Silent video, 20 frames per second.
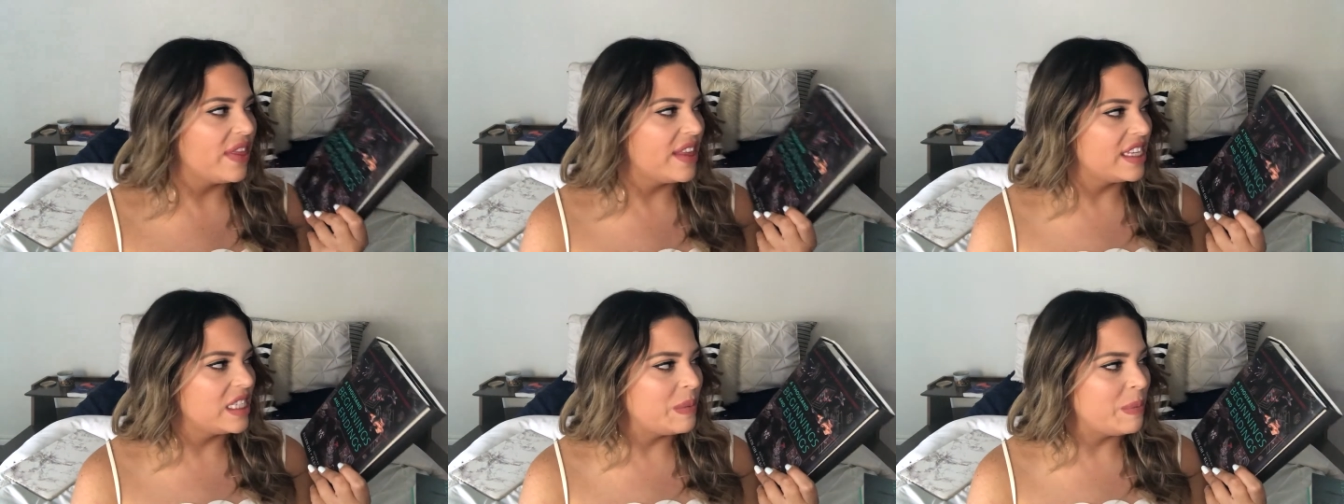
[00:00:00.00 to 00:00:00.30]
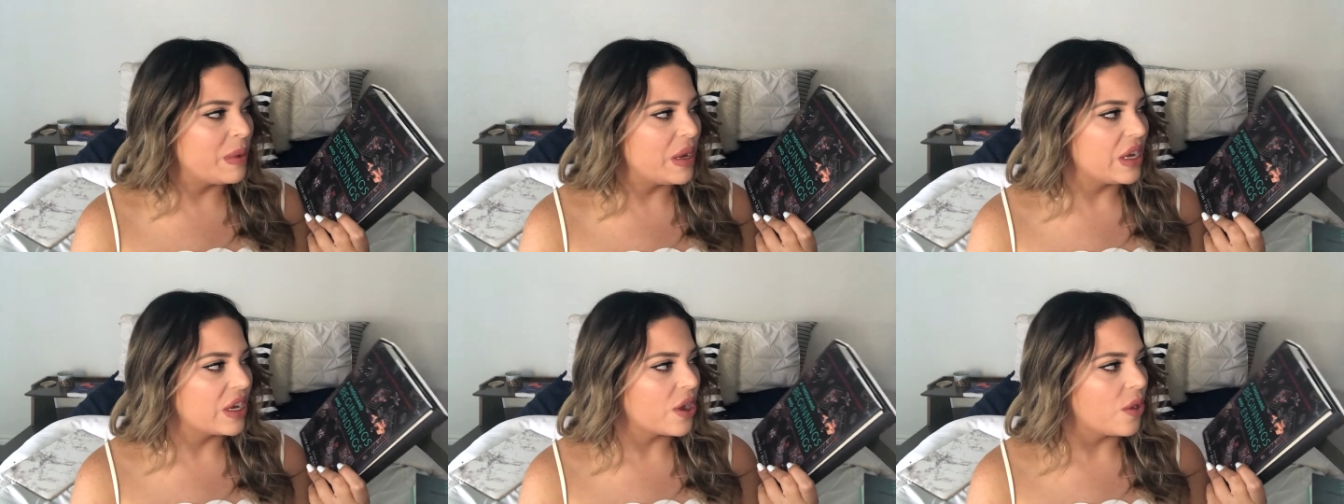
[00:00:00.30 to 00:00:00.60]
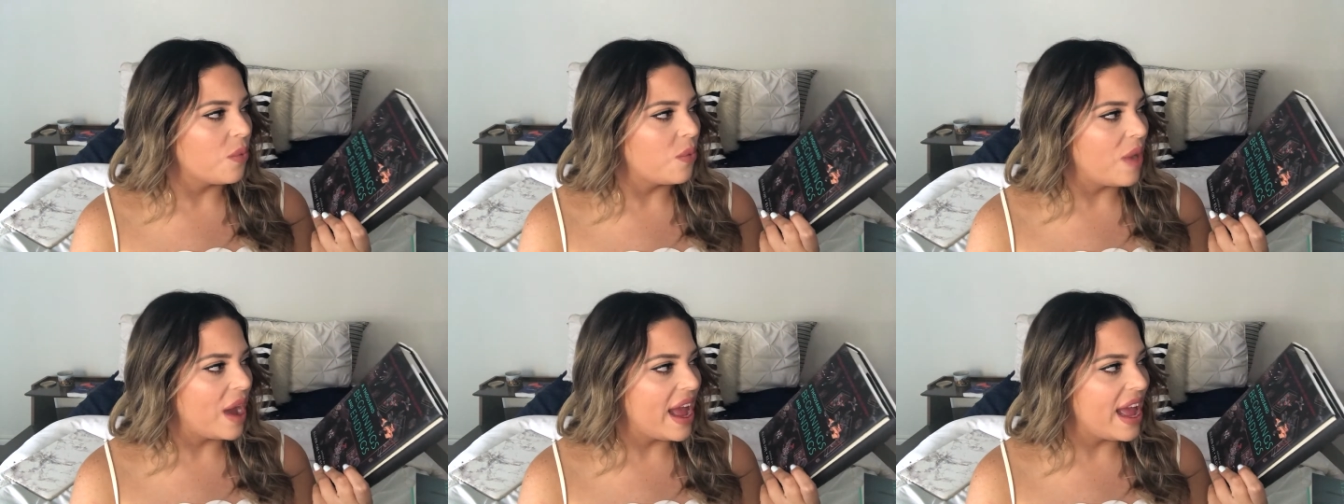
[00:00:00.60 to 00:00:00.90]
This book
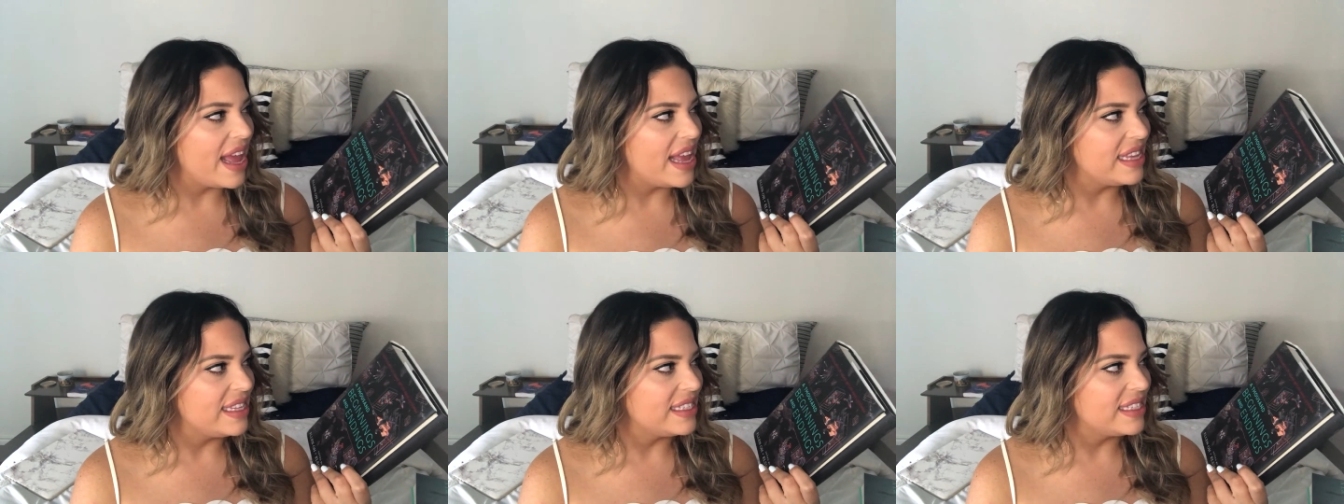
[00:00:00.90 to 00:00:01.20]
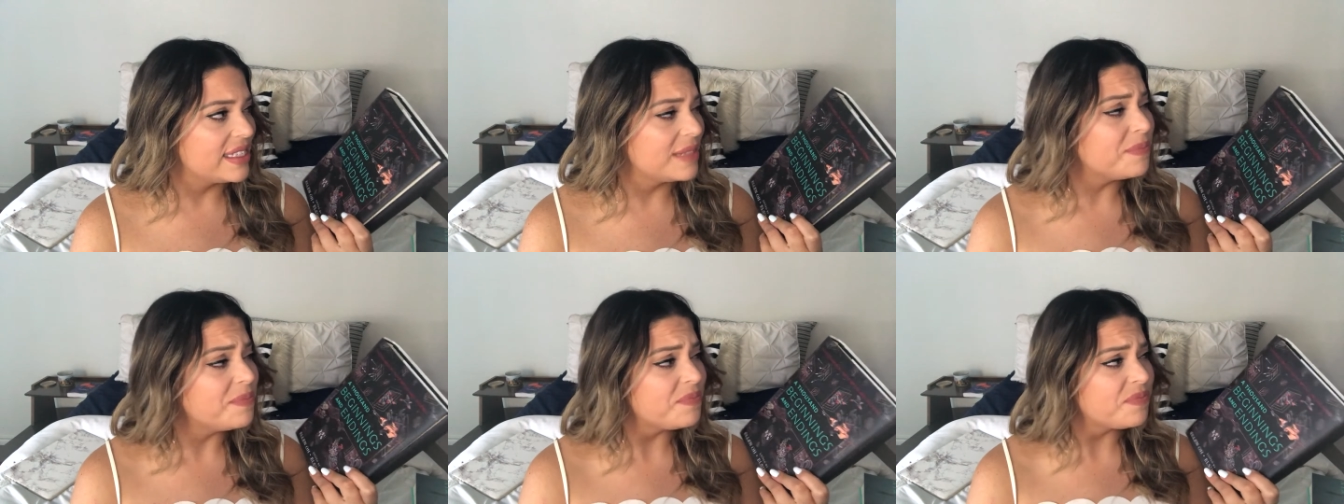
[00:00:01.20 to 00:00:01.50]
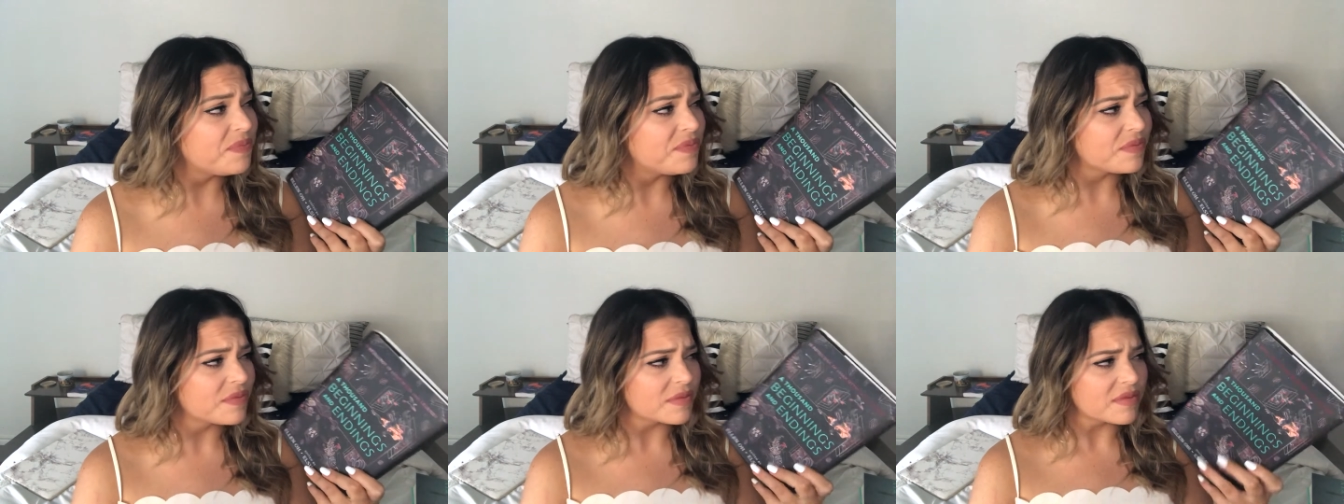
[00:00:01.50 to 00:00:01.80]
was
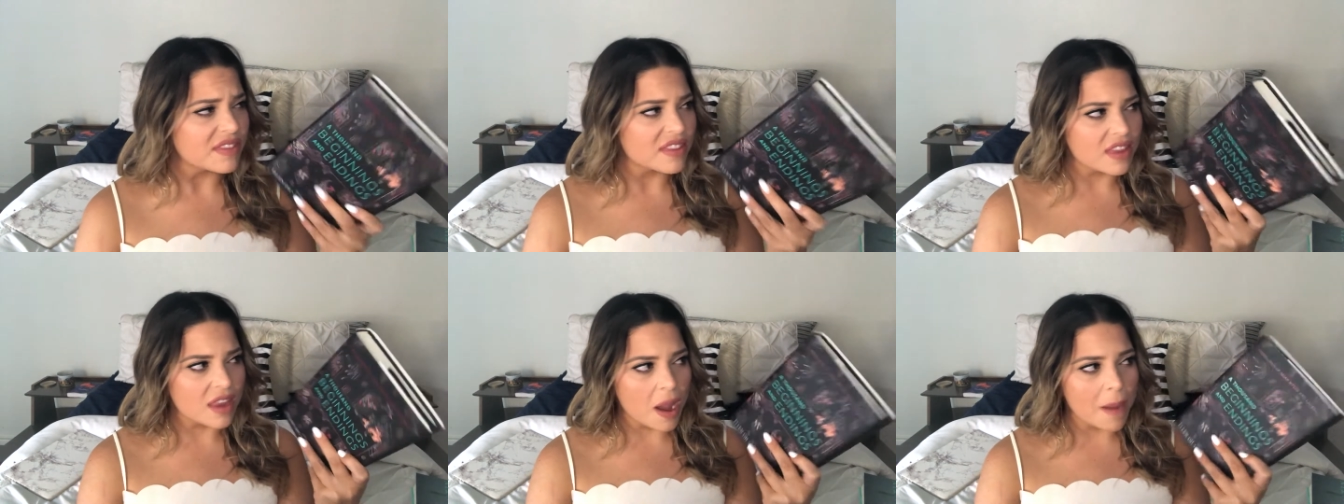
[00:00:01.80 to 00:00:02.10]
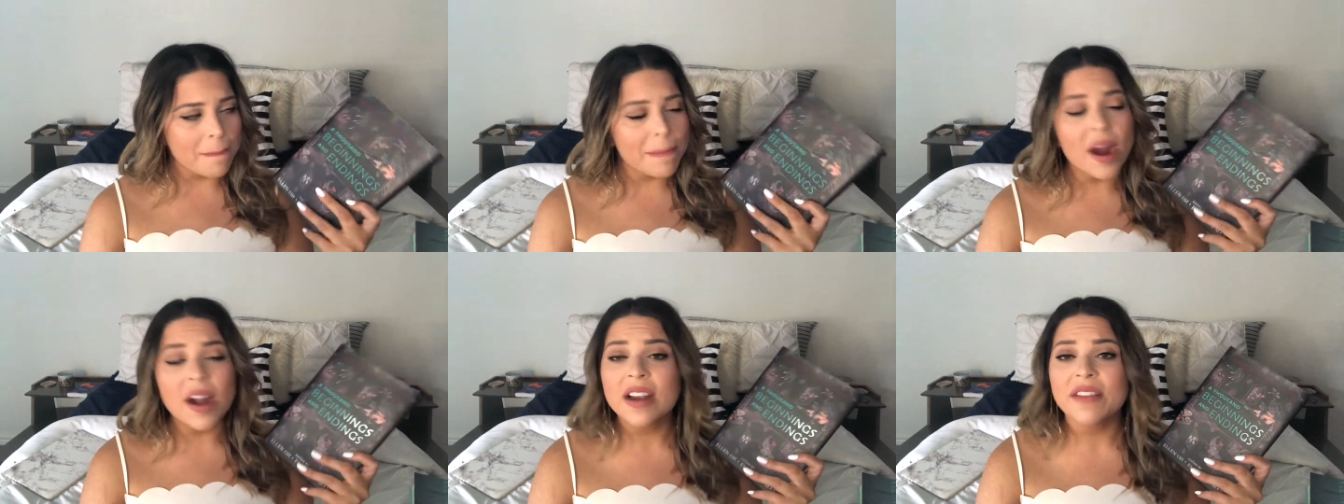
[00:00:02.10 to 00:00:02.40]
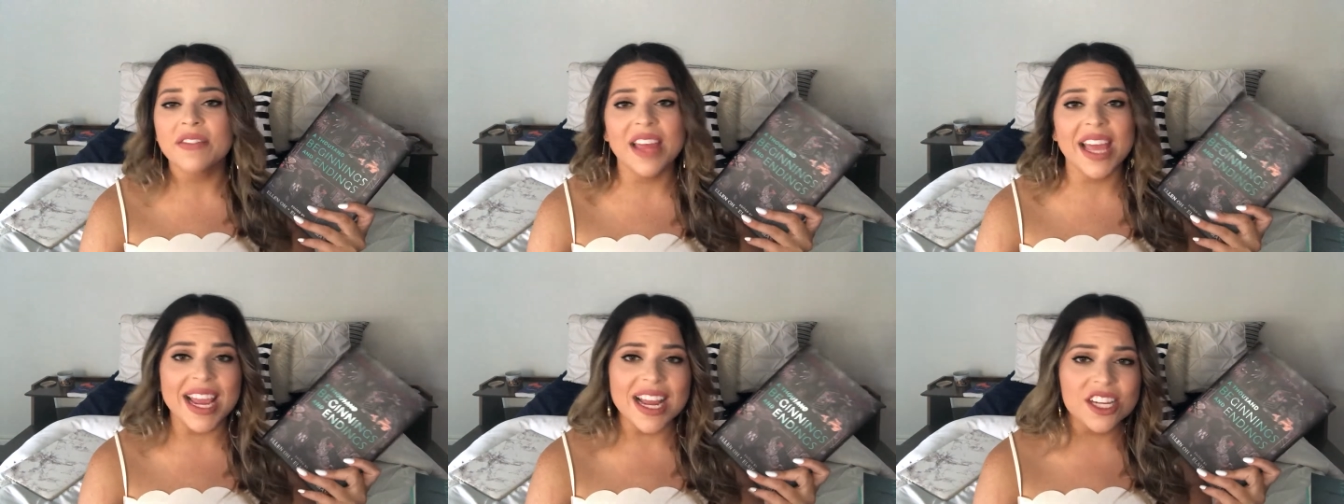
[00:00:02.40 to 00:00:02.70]
part
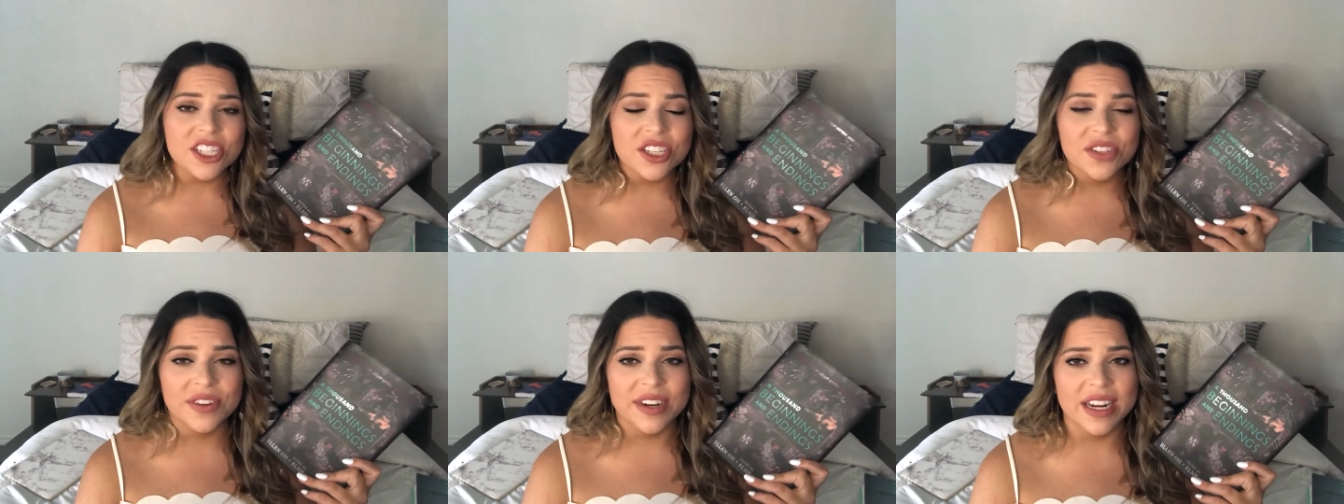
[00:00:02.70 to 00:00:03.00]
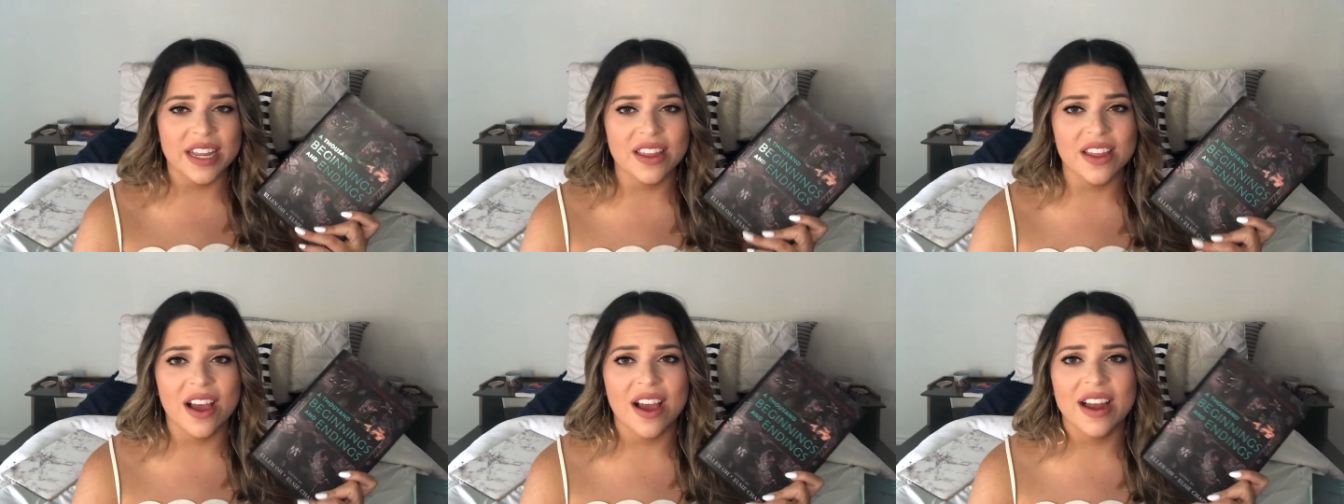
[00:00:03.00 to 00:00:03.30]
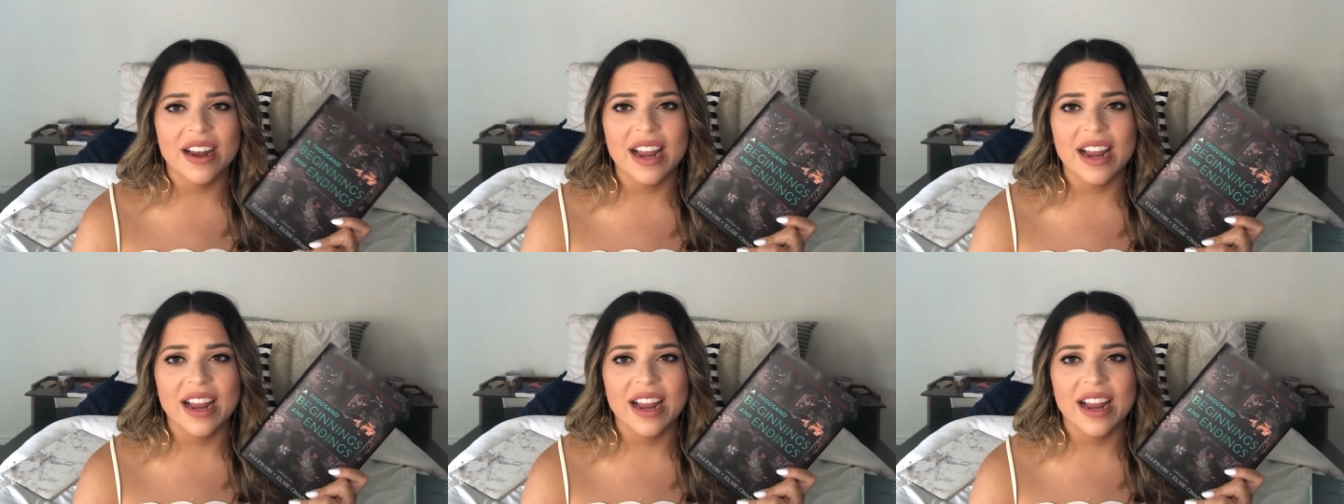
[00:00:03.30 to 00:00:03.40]
of the Asian readathon,